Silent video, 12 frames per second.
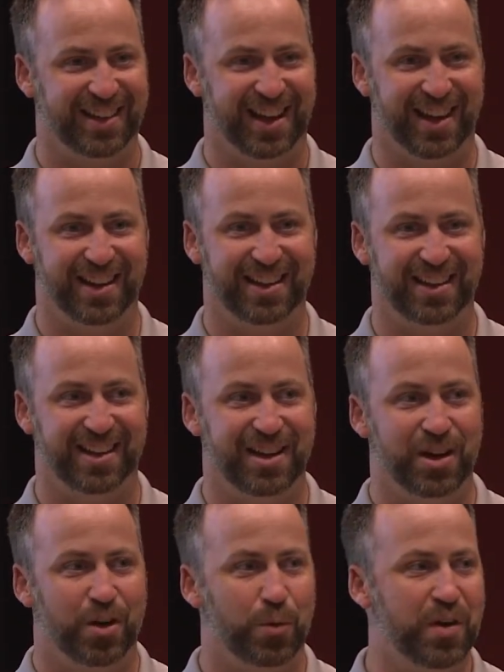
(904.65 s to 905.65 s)
Yeah.
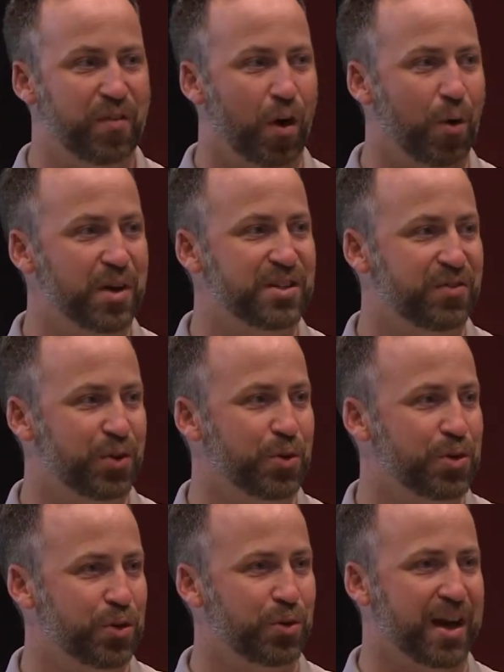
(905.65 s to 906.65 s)
We've always
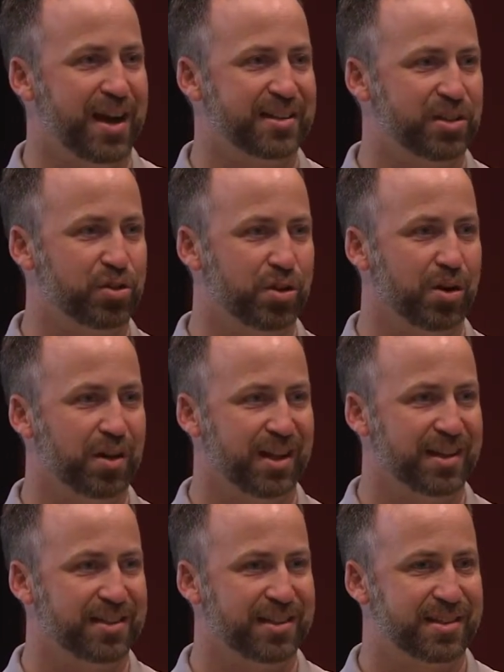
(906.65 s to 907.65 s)
viewed you guys as
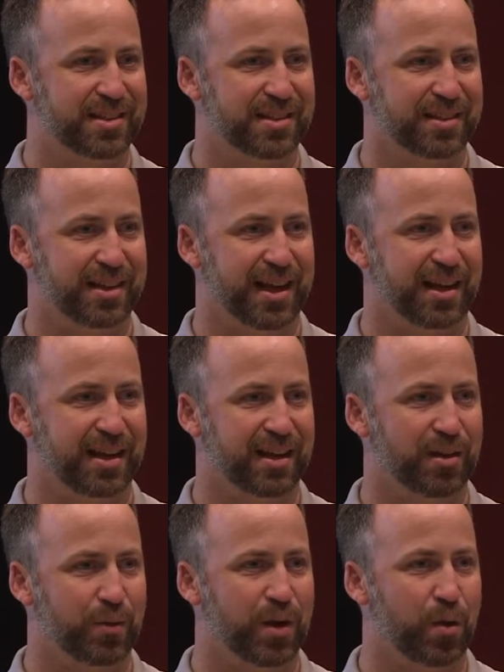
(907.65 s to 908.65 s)
journalists. Like,
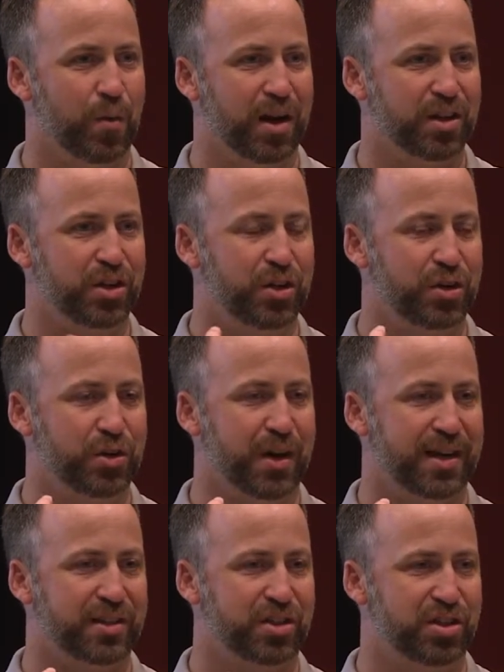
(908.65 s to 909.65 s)
we don't want you
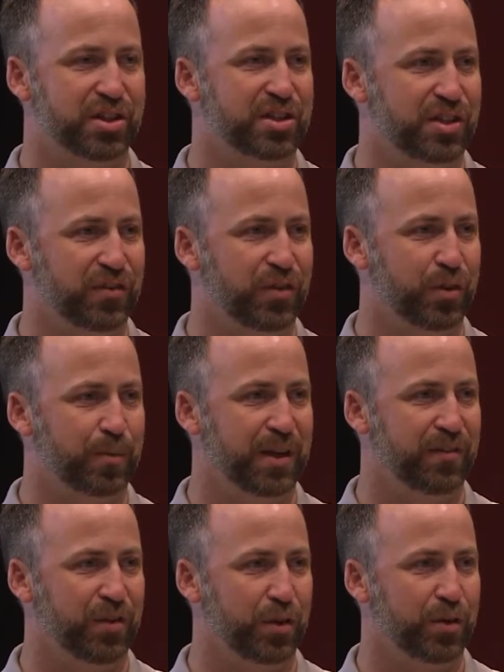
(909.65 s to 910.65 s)
guys just to
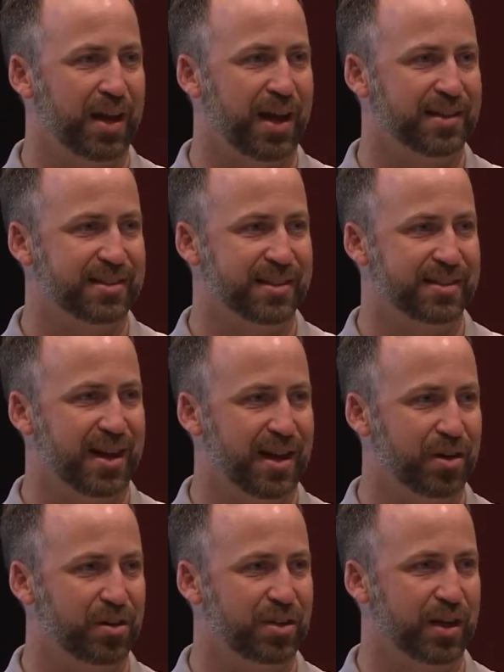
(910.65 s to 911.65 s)
be viewed as
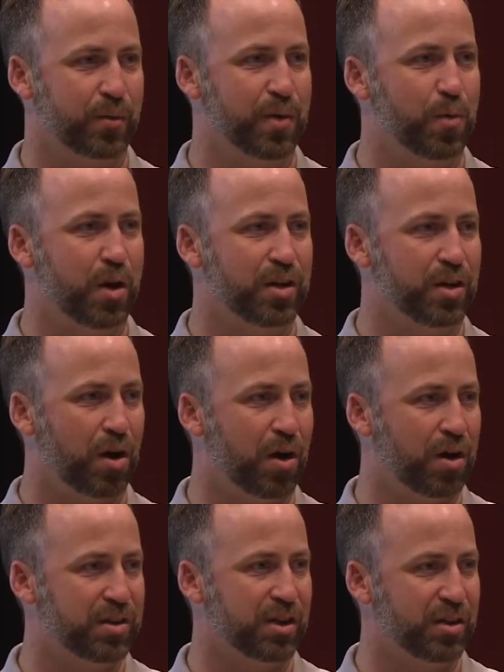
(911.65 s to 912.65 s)
designers. Like, we want
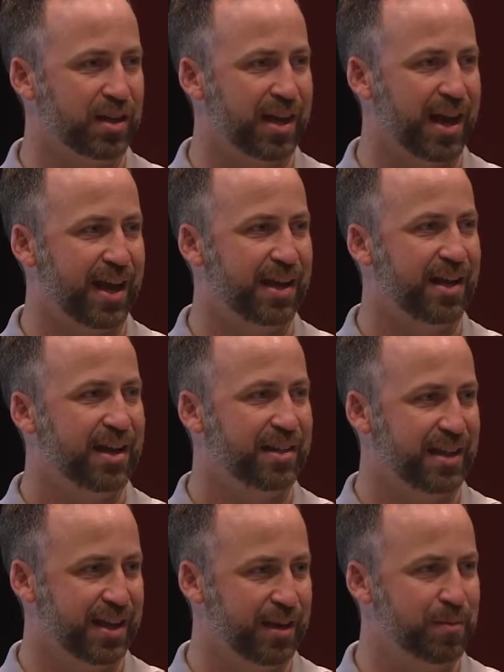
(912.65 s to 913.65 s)
y'all to look at
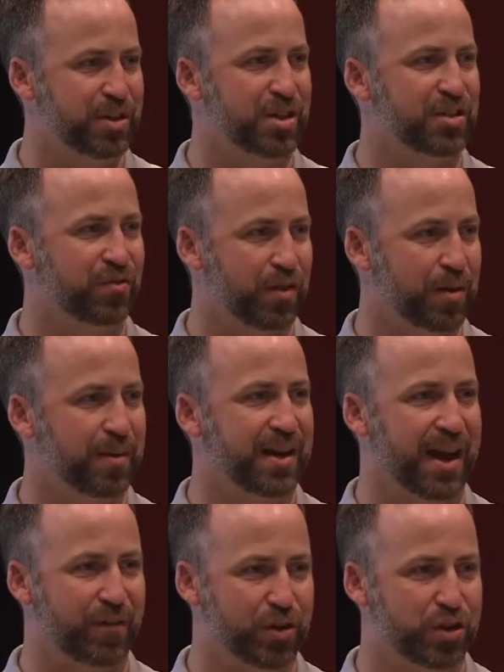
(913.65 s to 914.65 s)
the images from
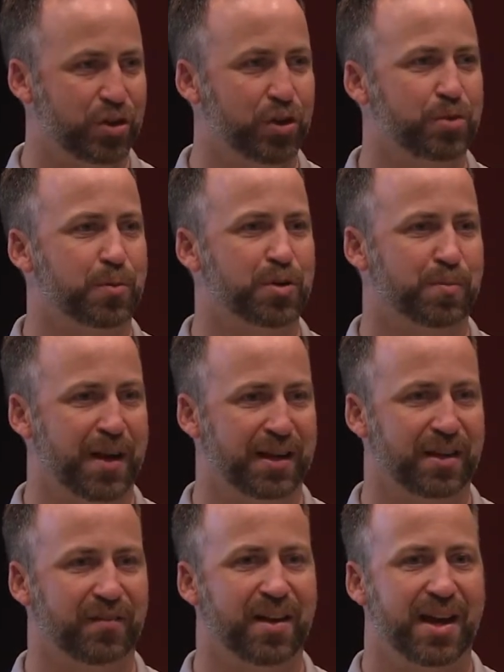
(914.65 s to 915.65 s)
an average Joe's
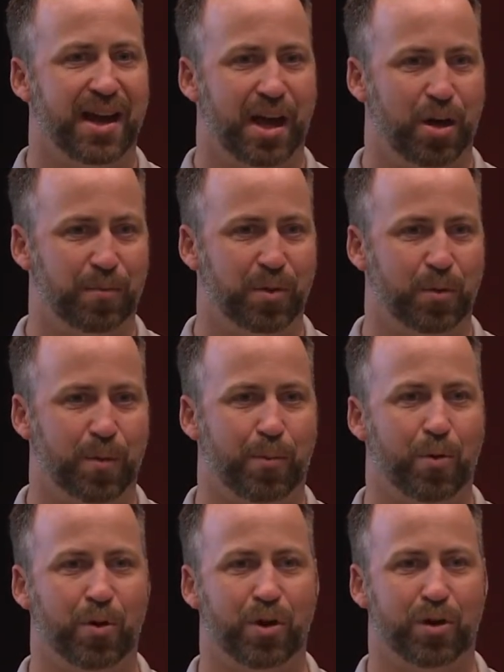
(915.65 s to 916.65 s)
perspective, help the
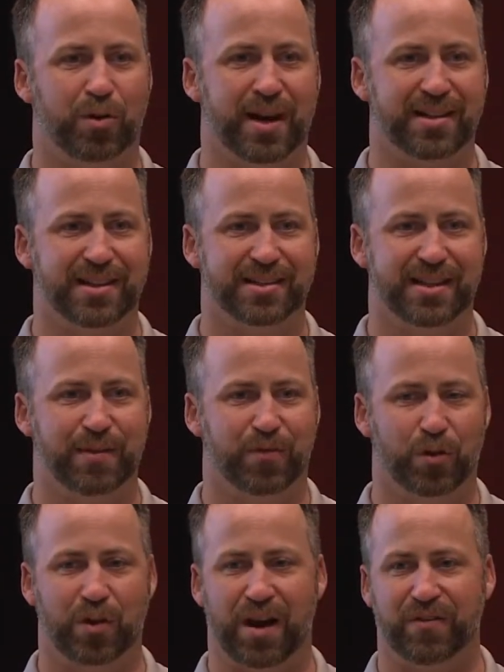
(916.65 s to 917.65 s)
reporter create these
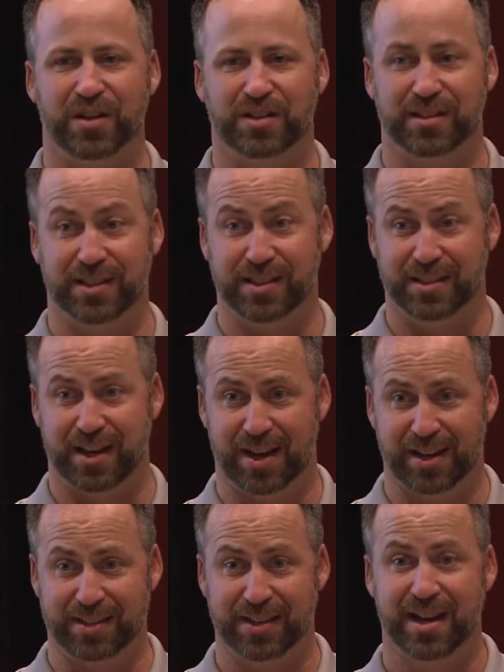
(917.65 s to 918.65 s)
infographics and
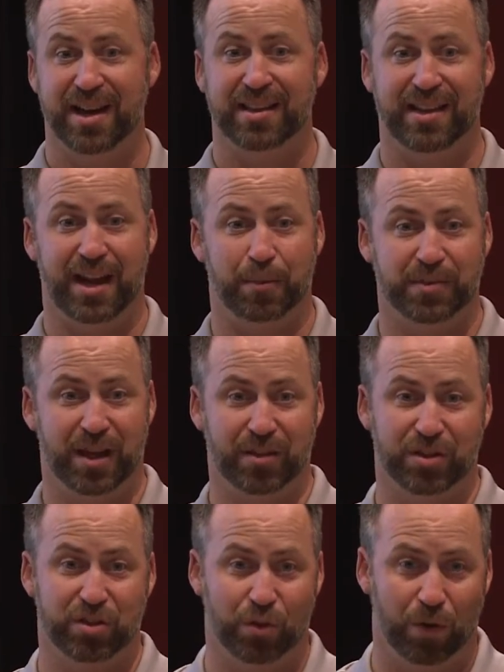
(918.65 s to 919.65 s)
designs that help tell
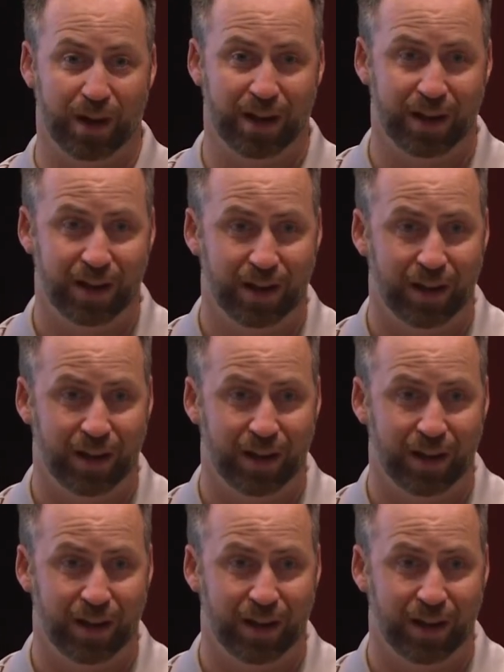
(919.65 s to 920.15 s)
the story.